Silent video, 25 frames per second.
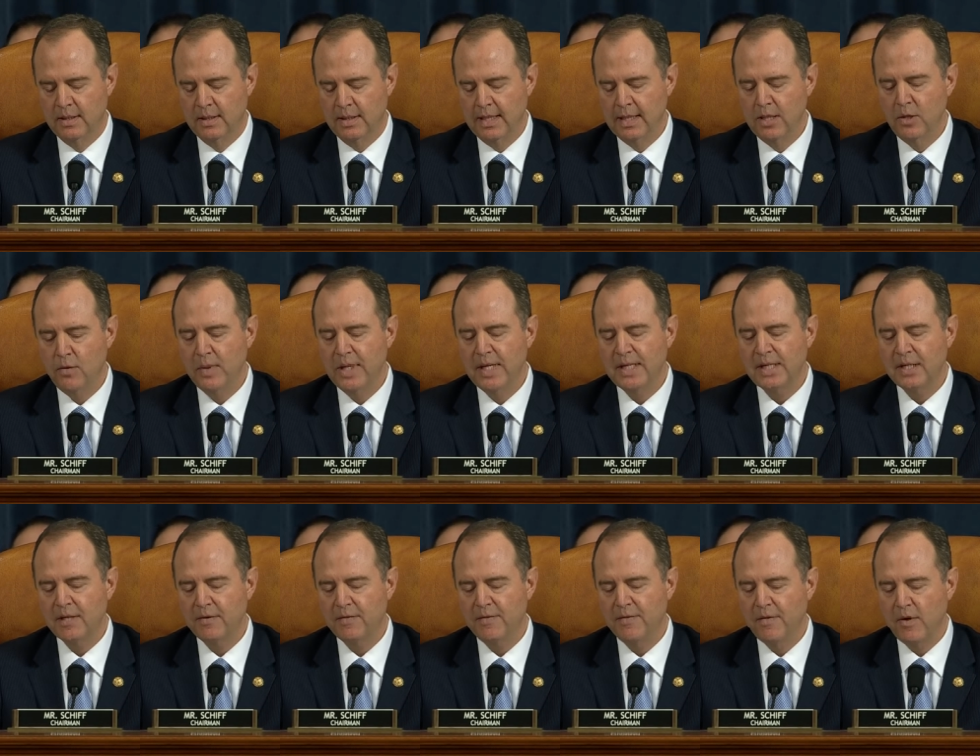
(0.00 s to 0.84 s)
In the weeks
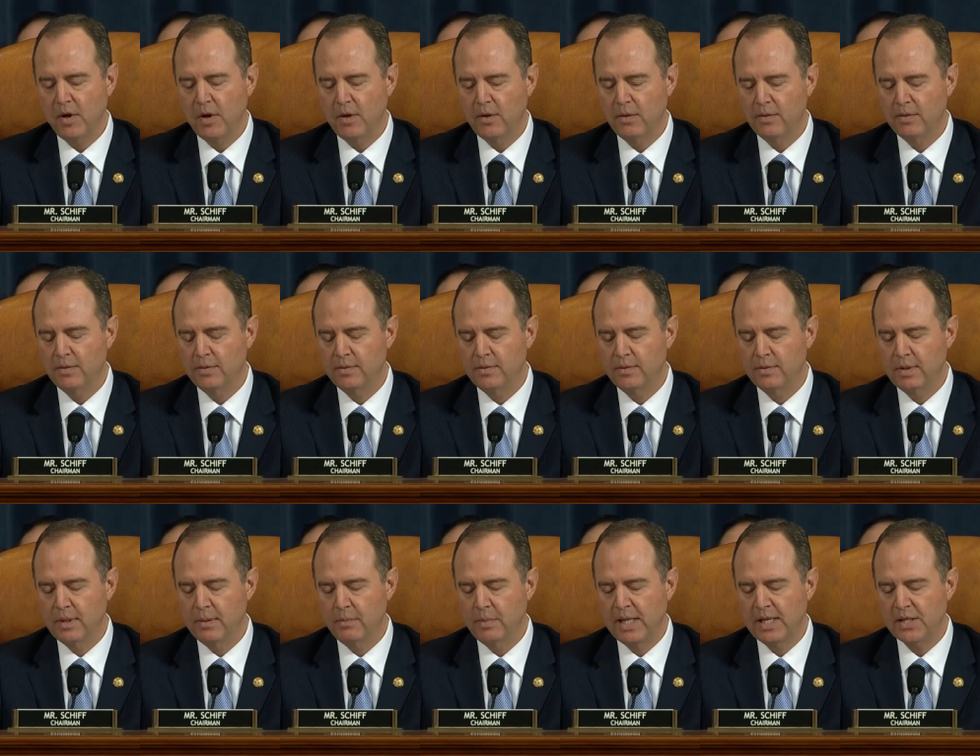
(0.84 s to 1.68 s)
that followed,
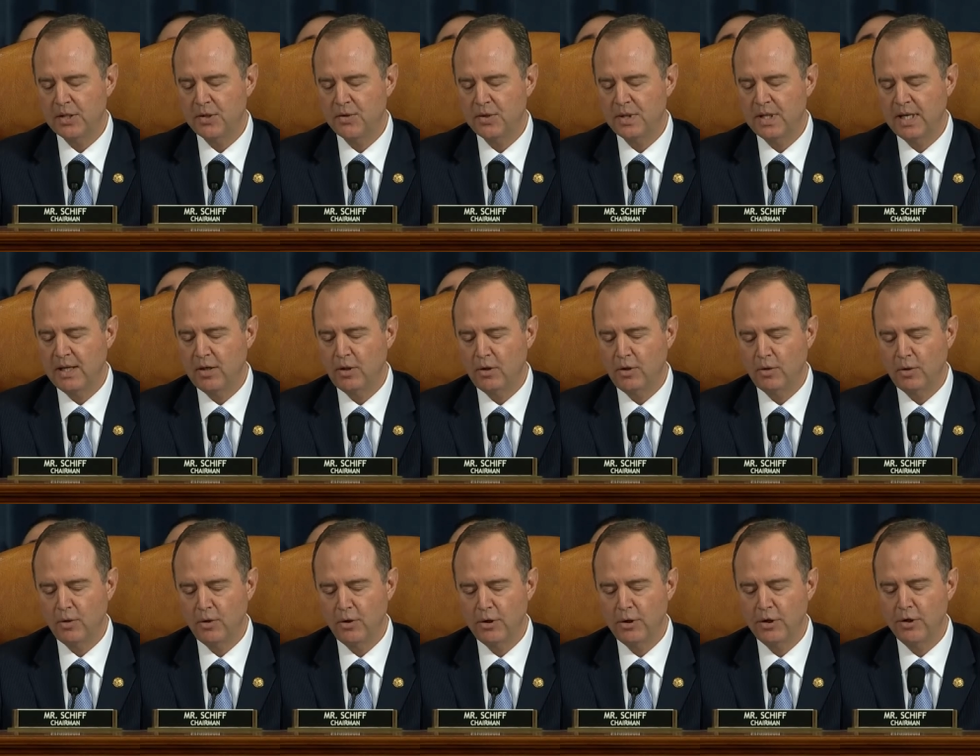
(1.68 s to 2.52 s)
Ambassador Taylor
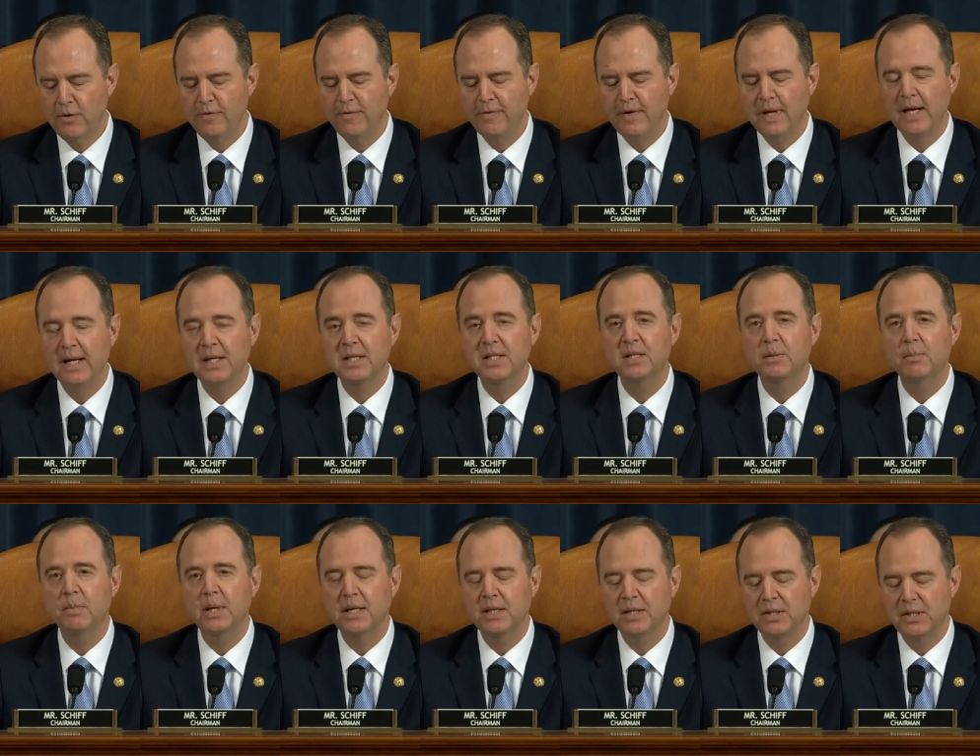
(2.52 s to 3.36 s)
learned new facts
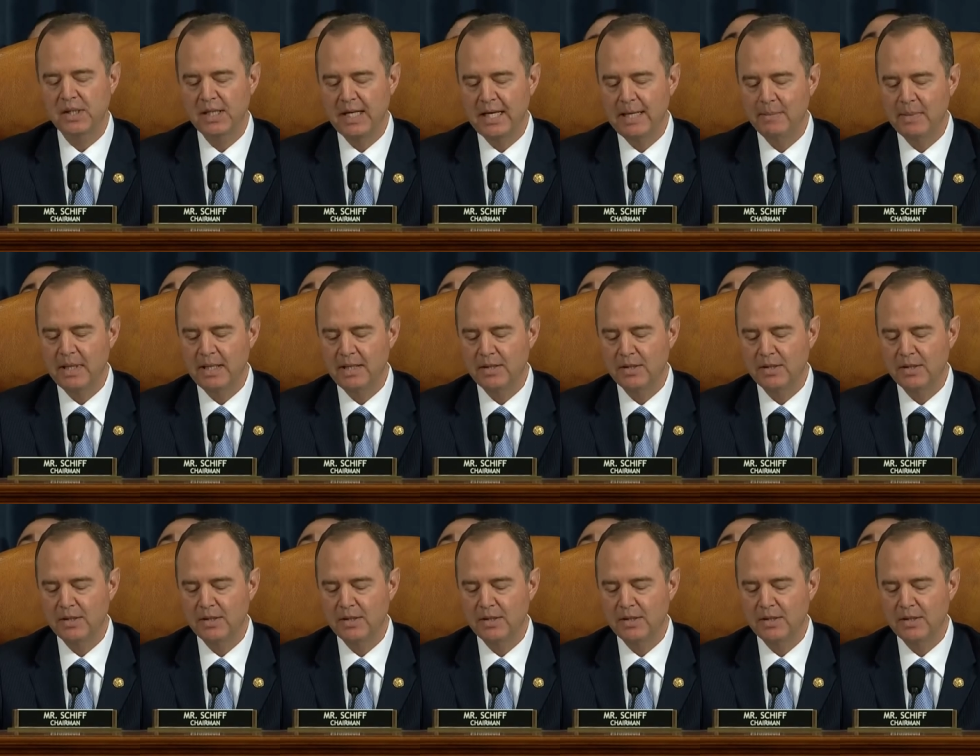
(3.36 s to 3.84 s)
about a scheme that